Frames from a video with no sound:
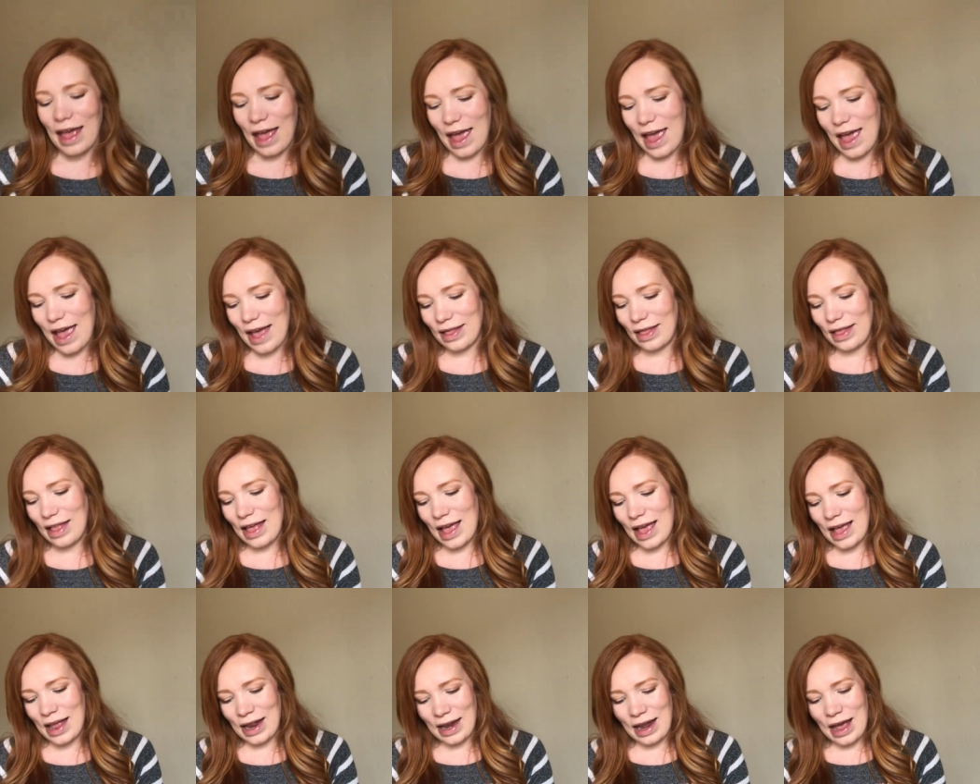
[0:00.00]
And
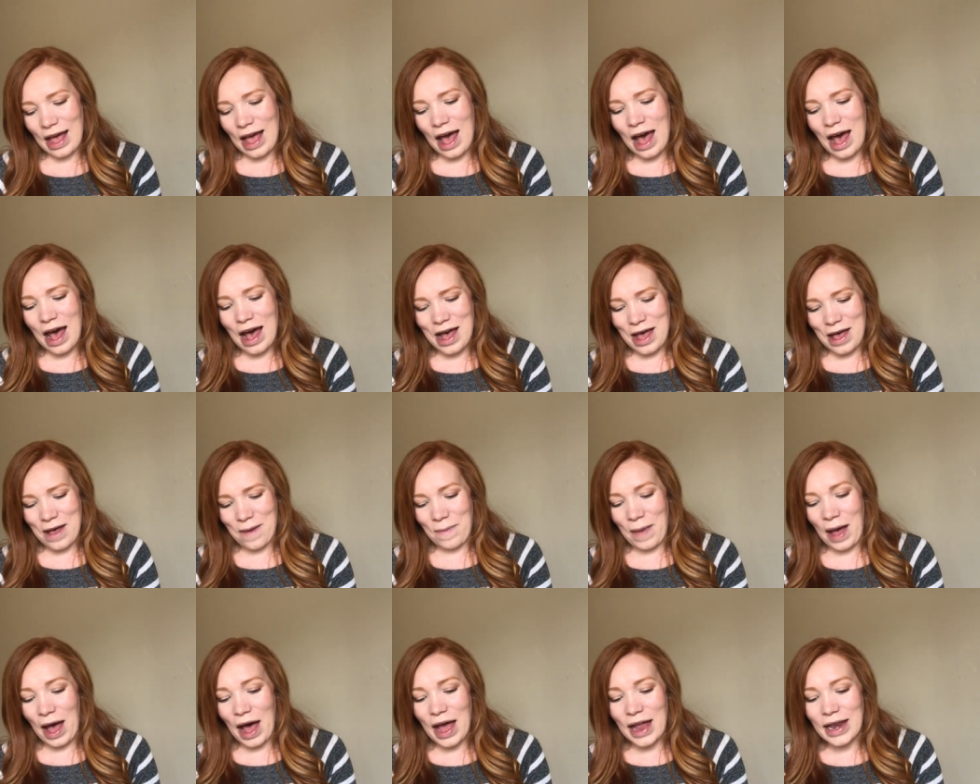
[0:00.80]
then
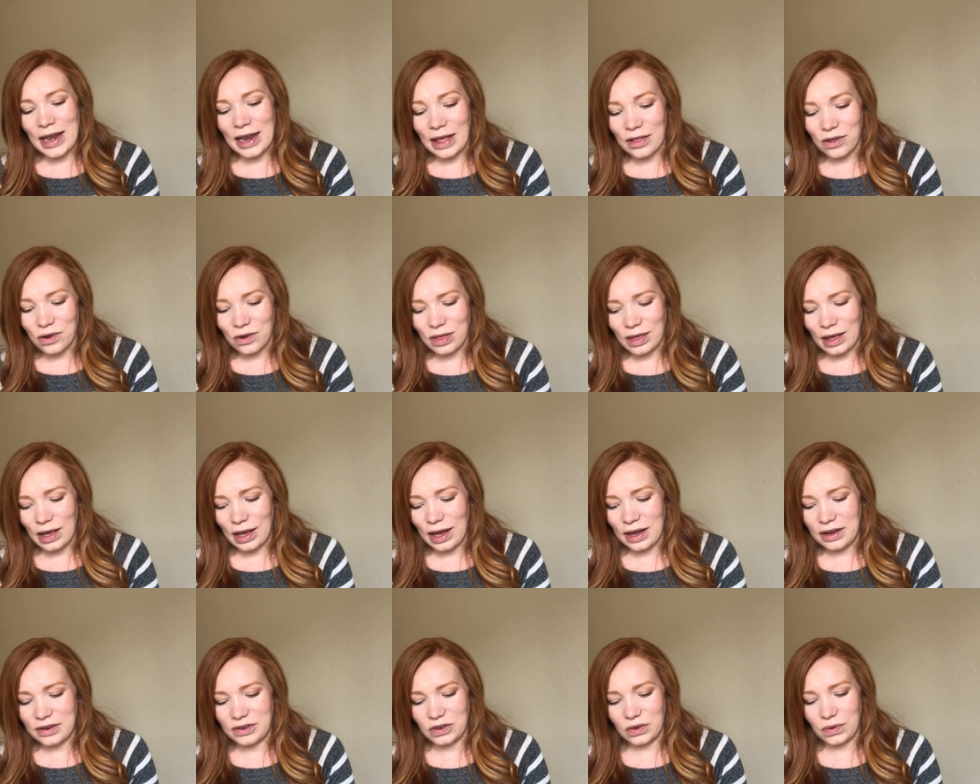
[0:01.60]
um, another thing
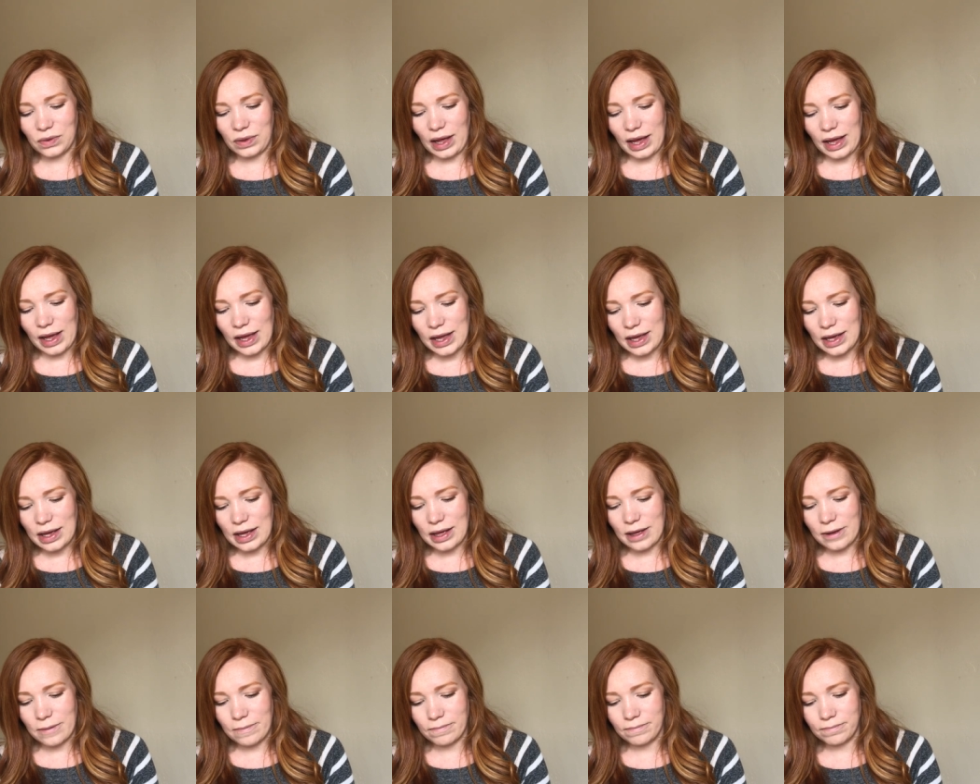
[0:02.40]
I do
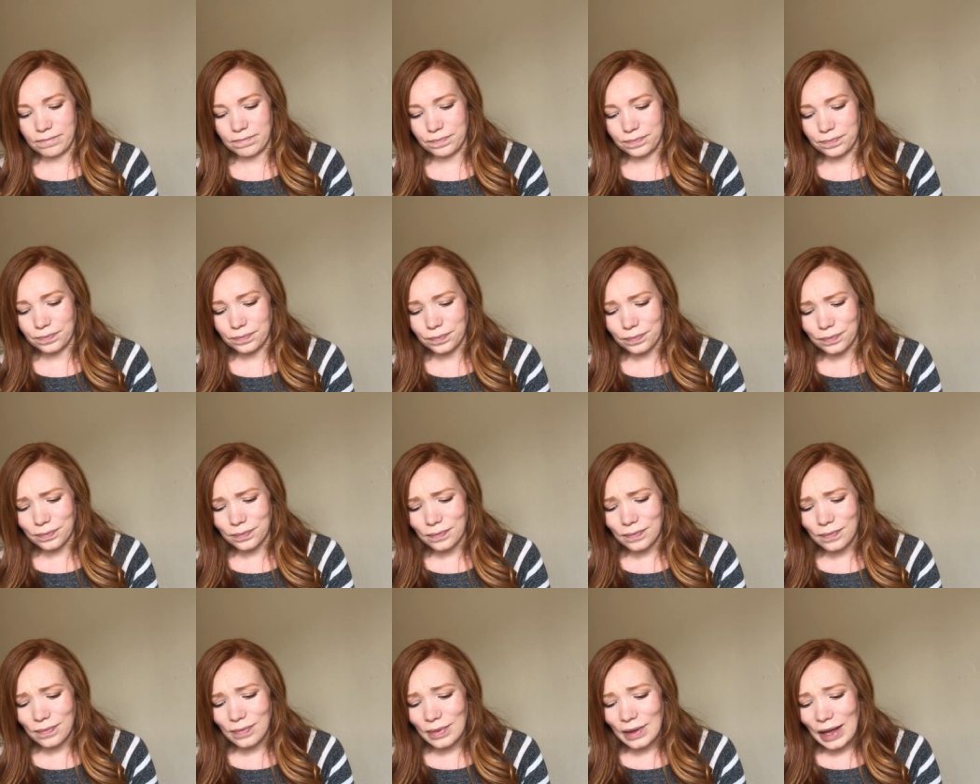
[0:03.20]
like
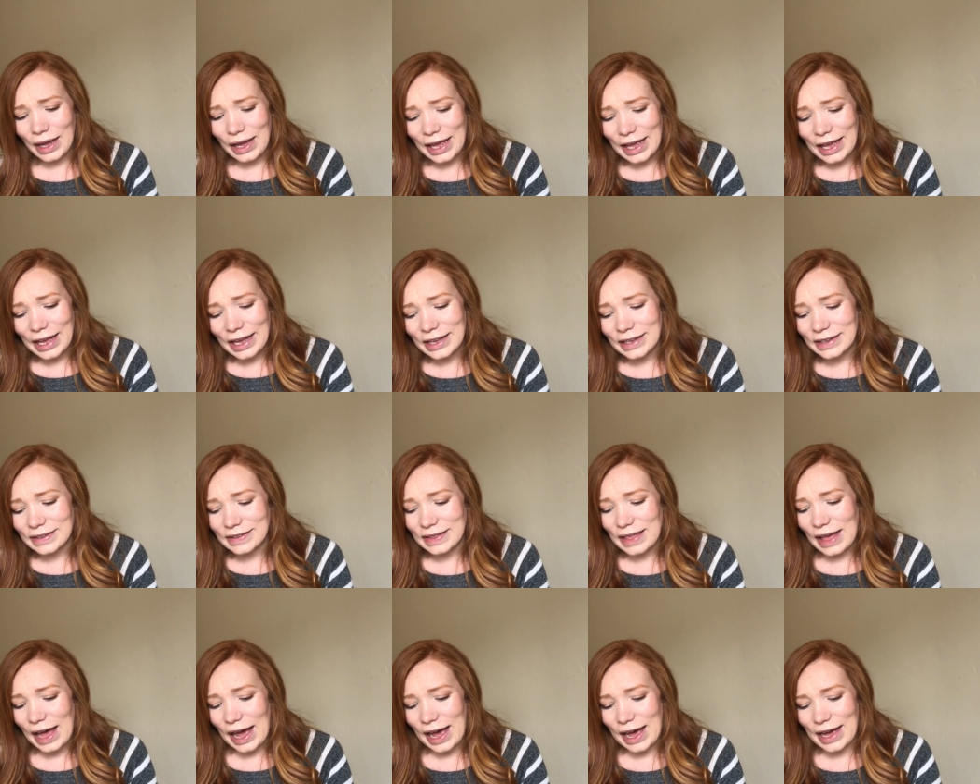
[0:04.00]
is
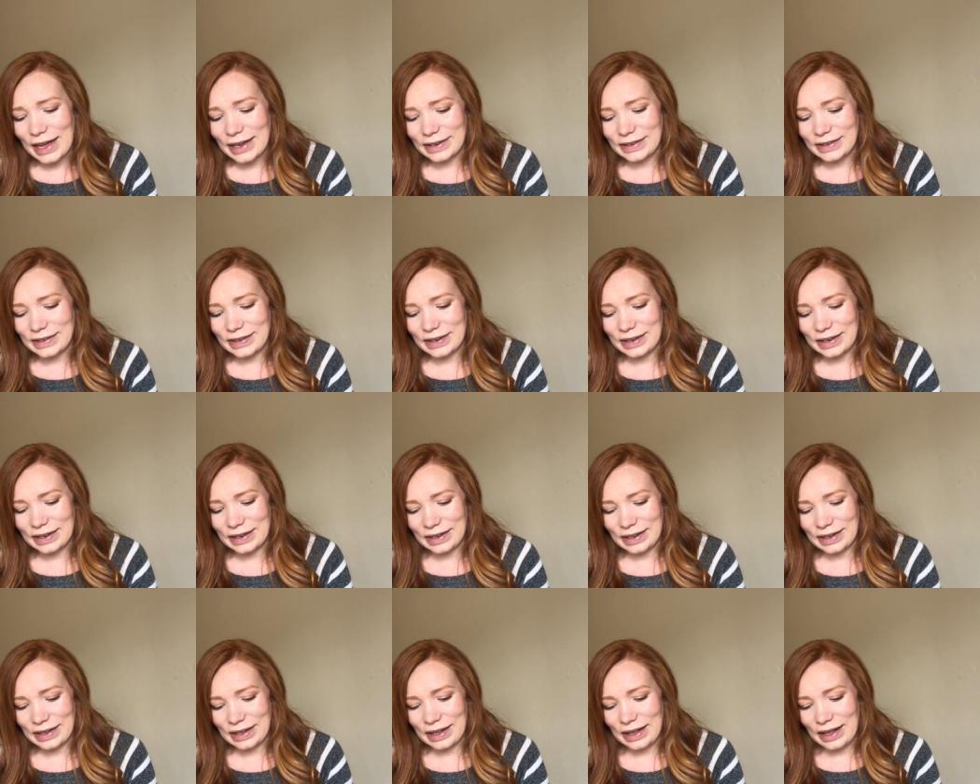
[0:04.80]
that
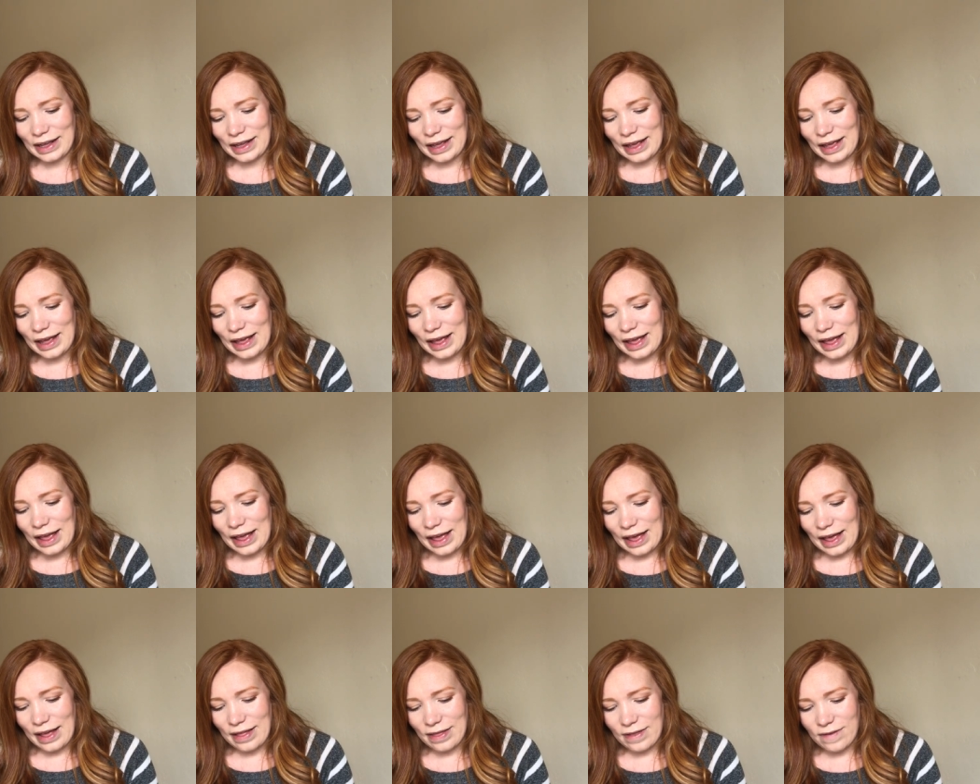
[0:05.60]

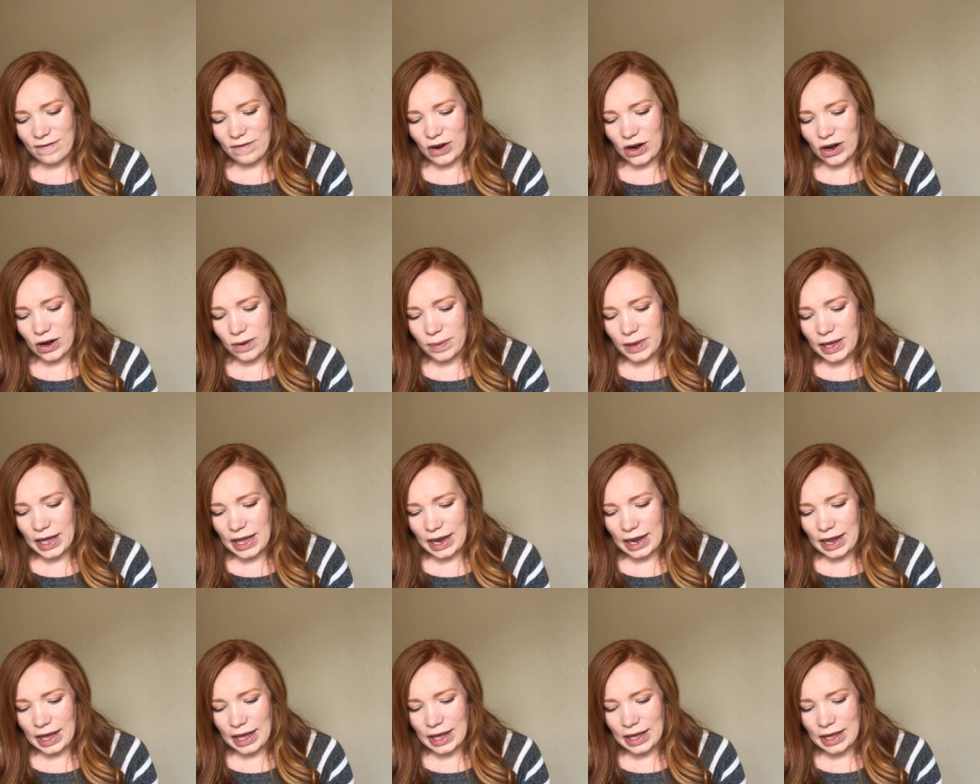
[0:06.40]
in the very
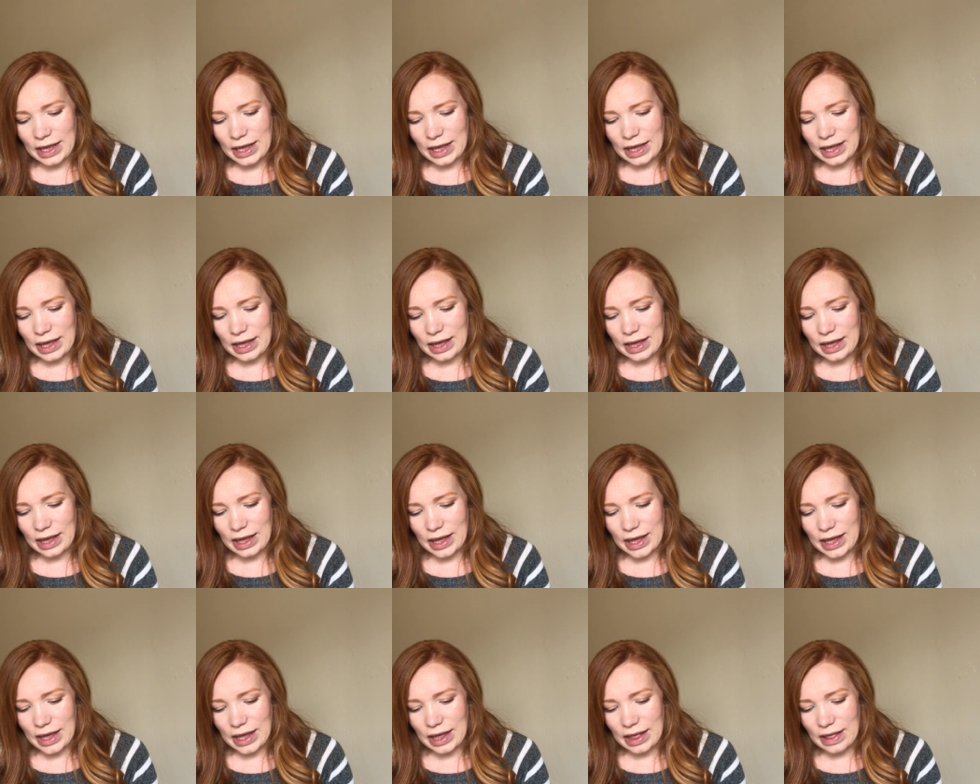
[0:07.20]
beginning,
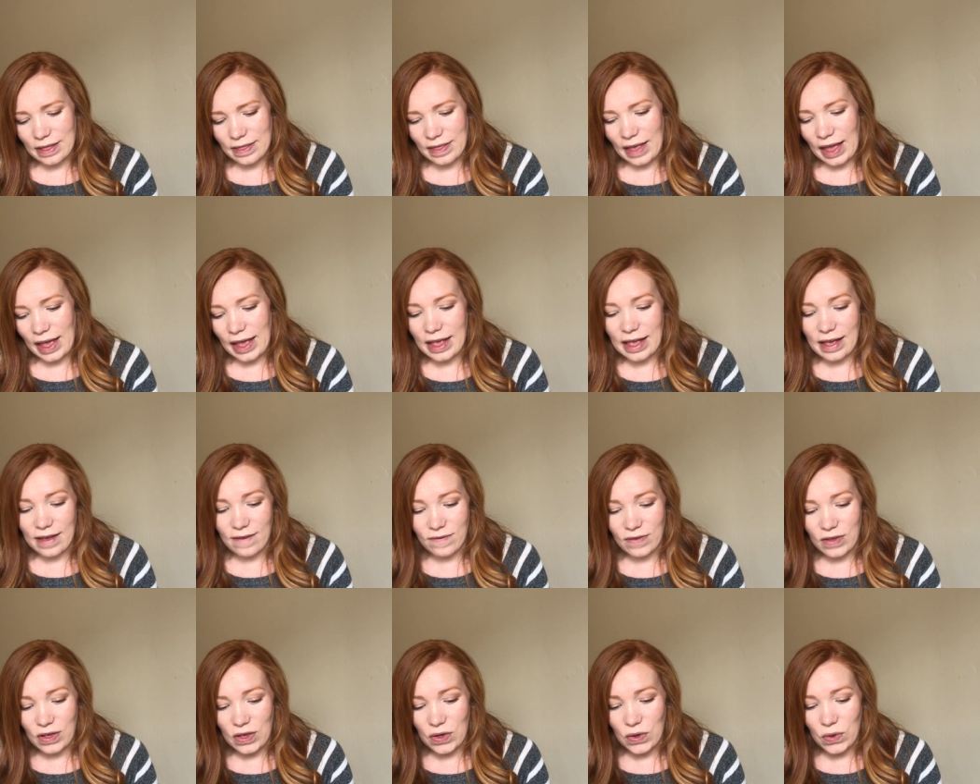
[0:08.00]
They
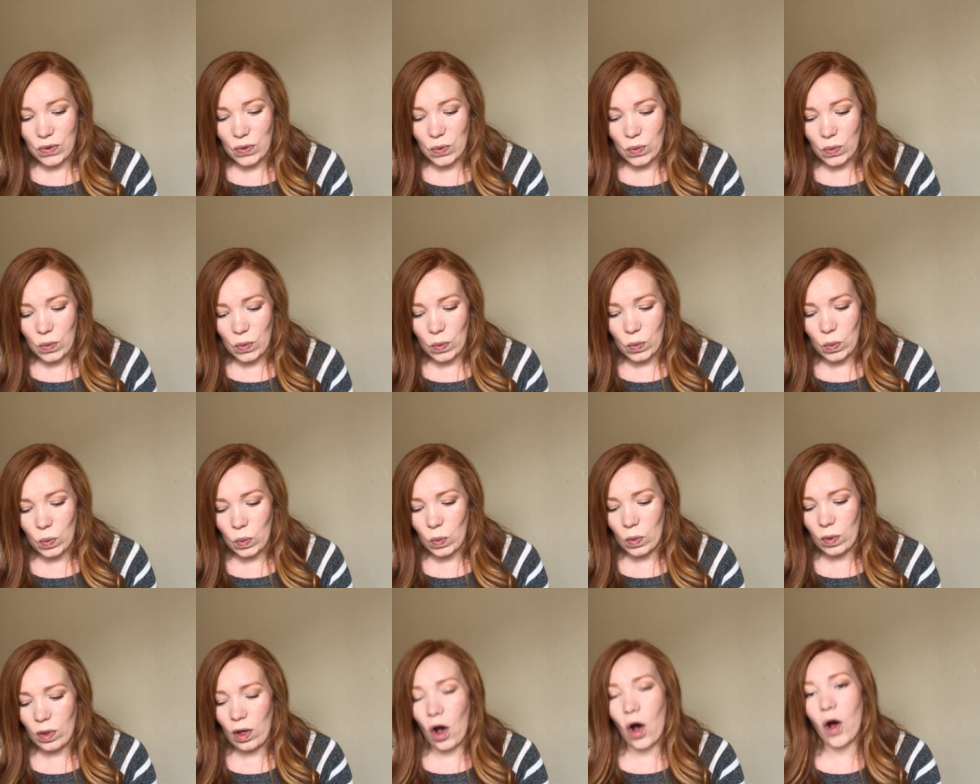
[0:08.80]
give you
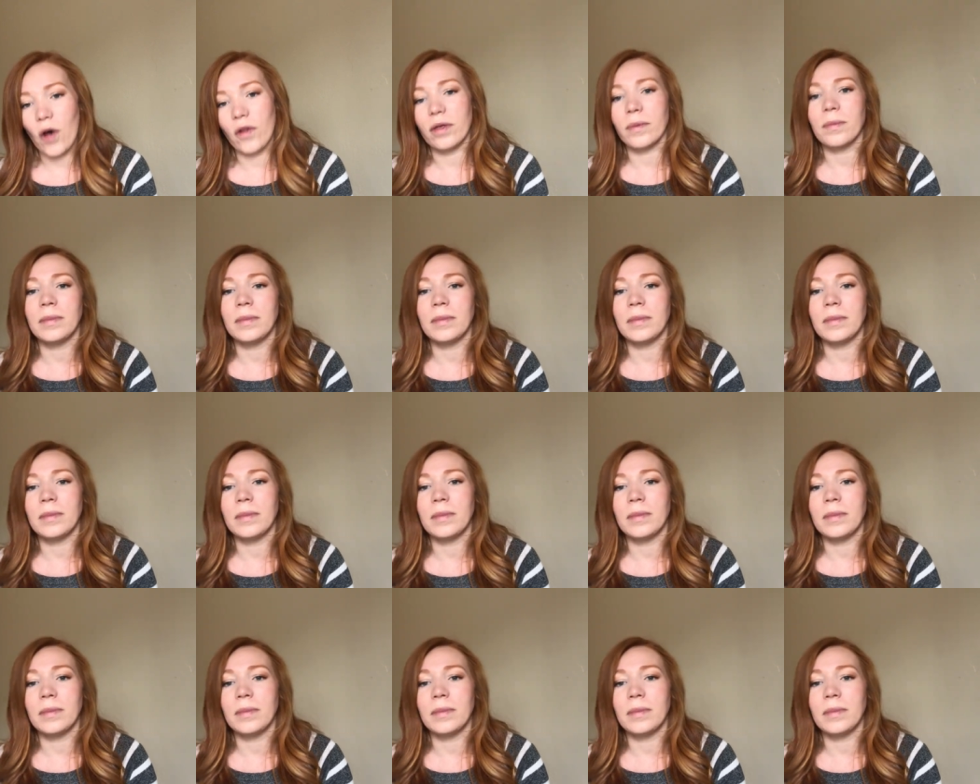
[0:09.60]
all the